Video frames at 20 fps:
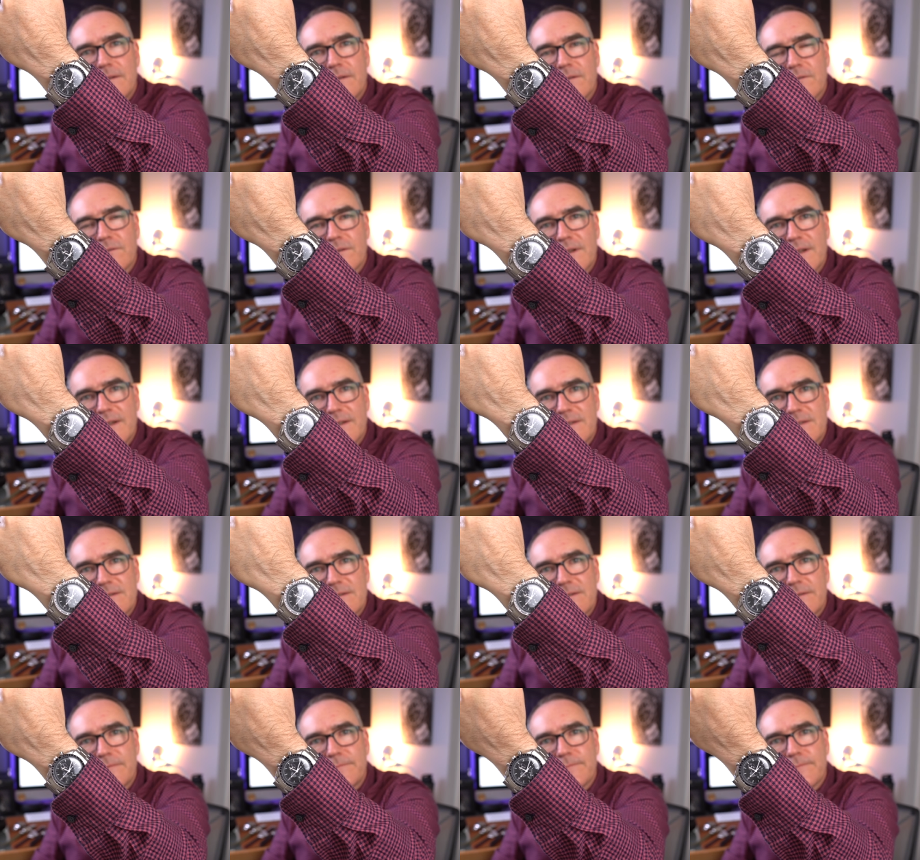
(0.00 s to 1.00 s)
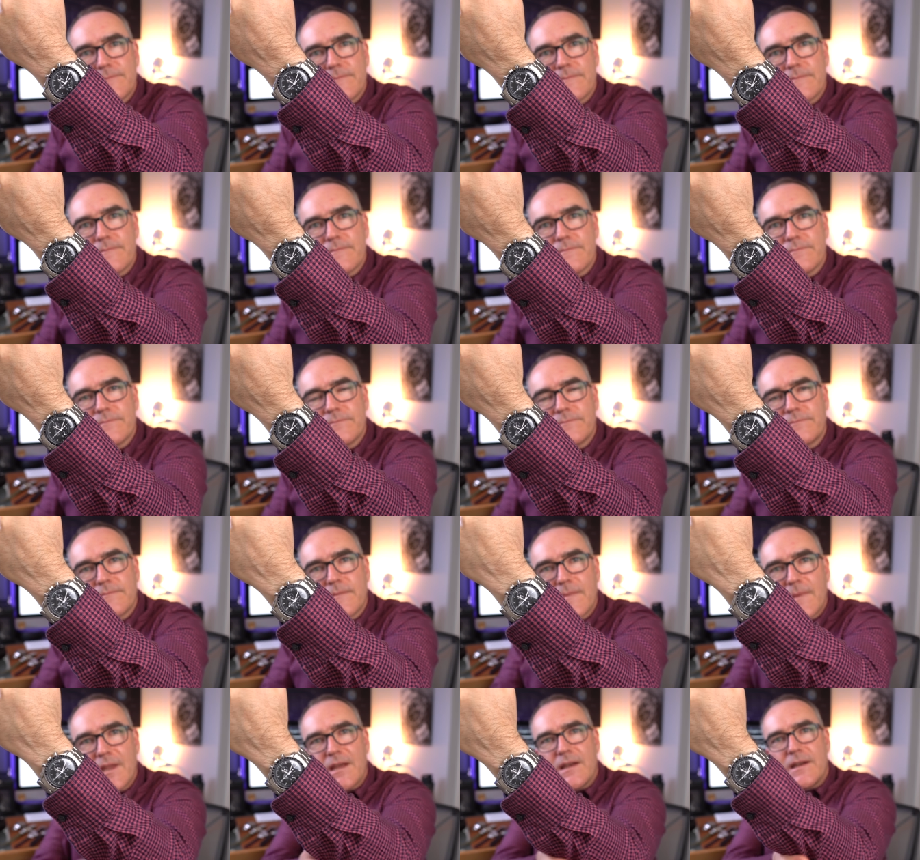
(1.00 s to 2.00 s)
on the list.
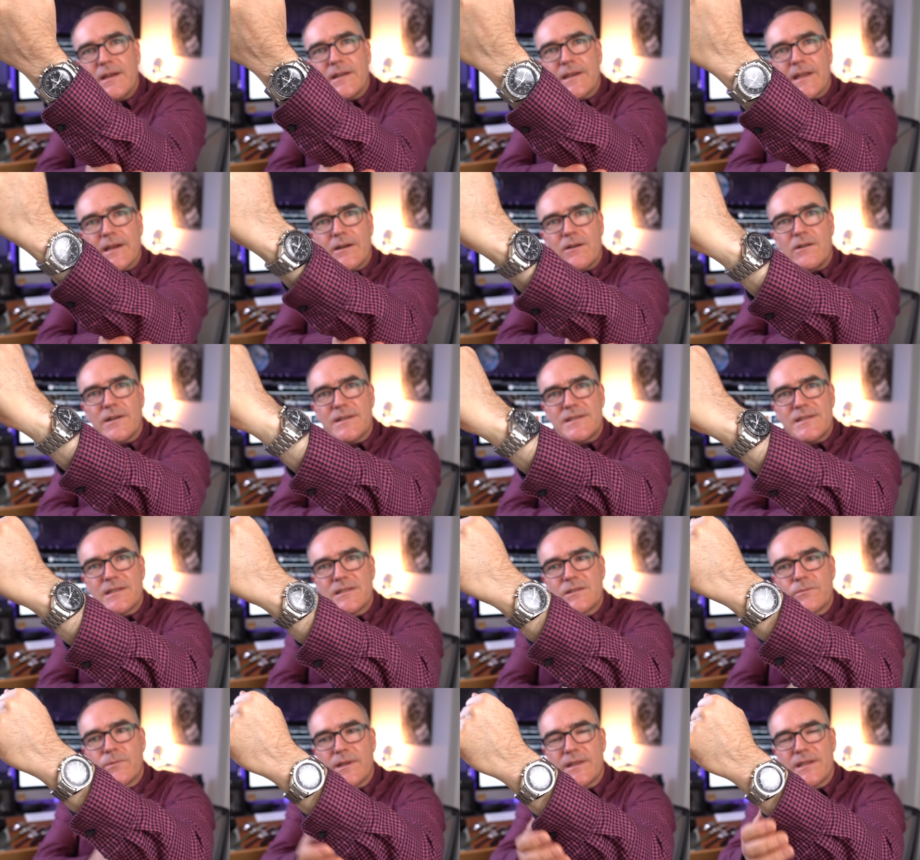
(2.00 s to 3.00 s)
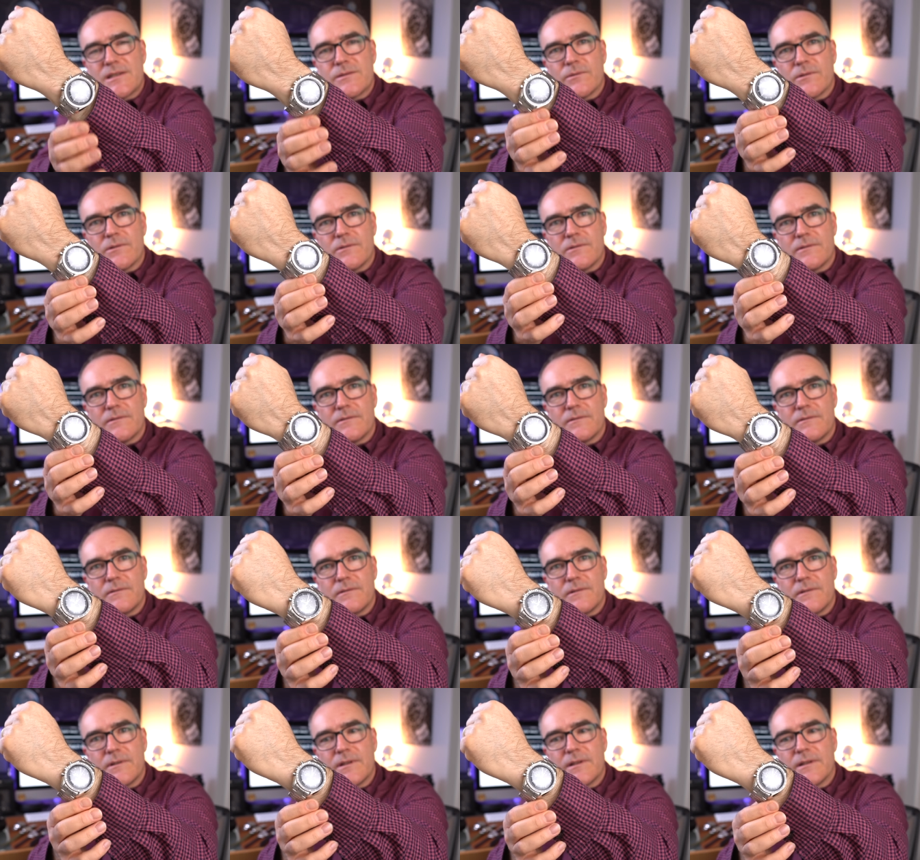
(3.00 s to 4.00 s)
Now I tend to wear this one on
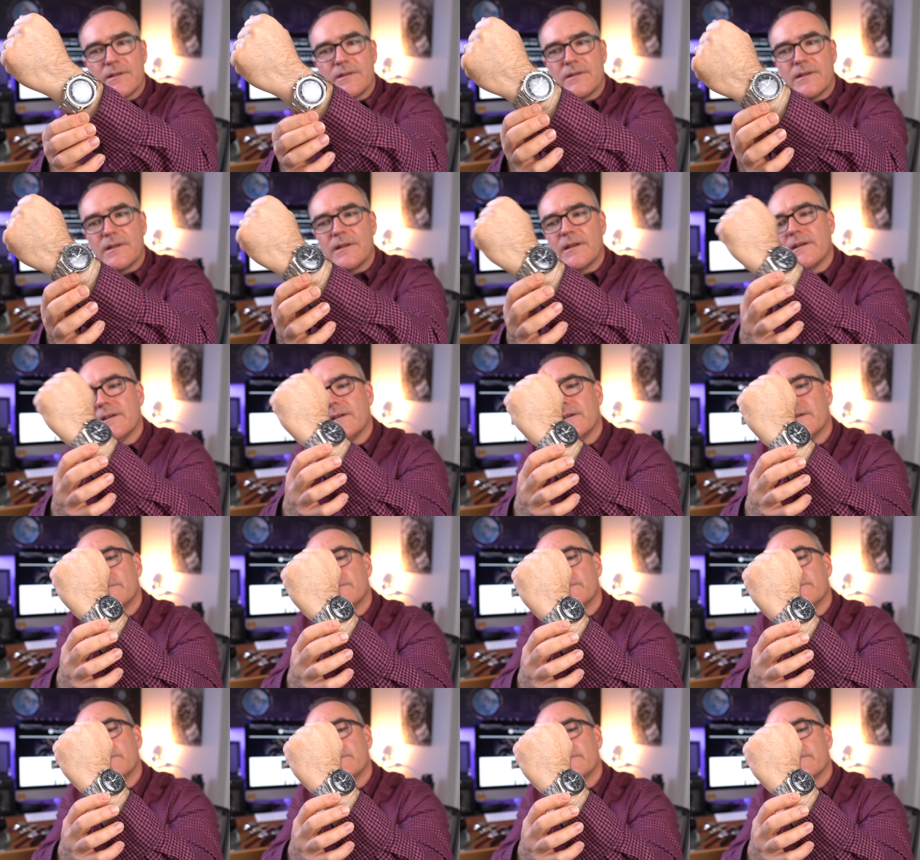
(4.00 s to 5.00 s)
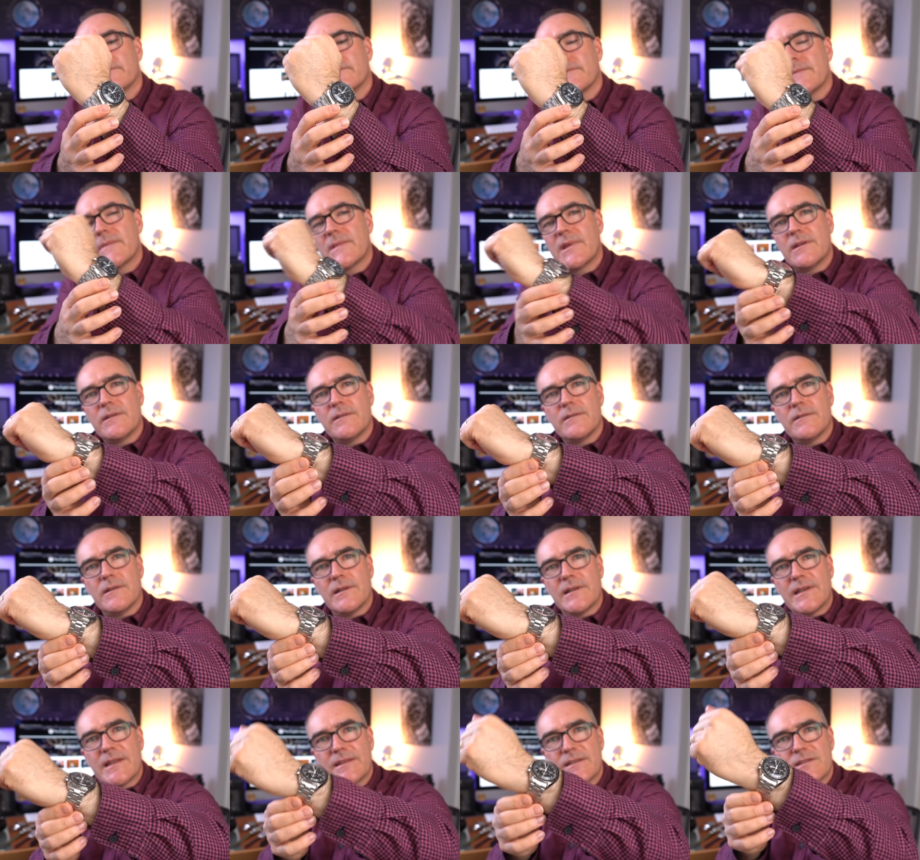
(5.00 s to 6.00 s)
um,
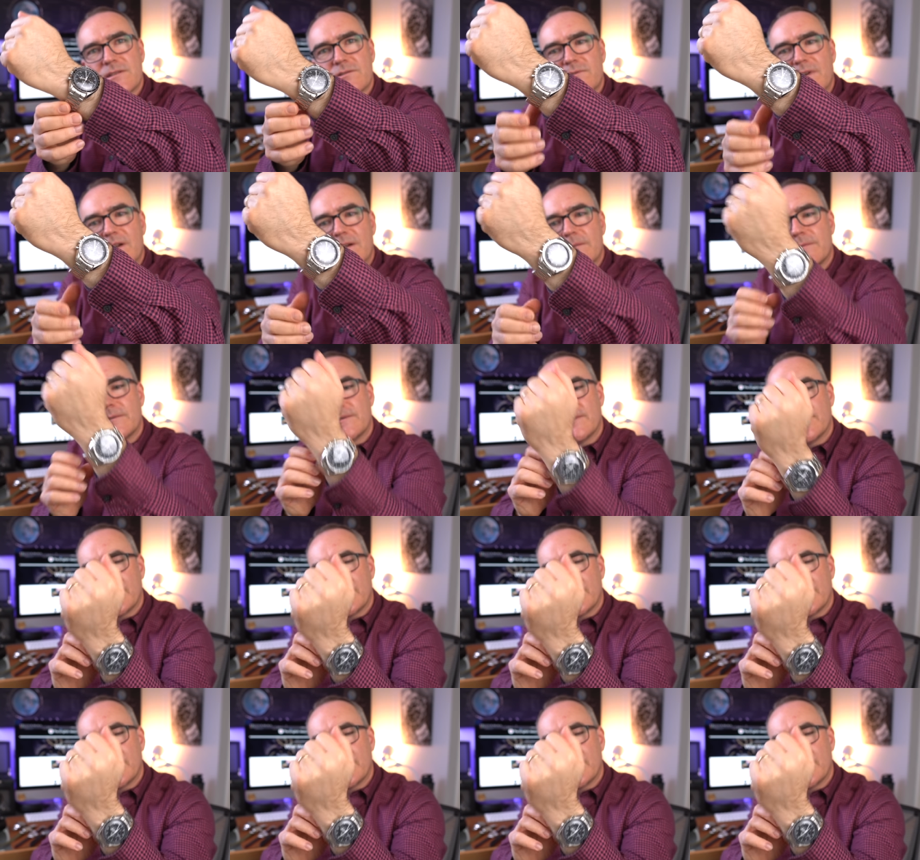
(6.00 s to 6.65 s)
a leather strap.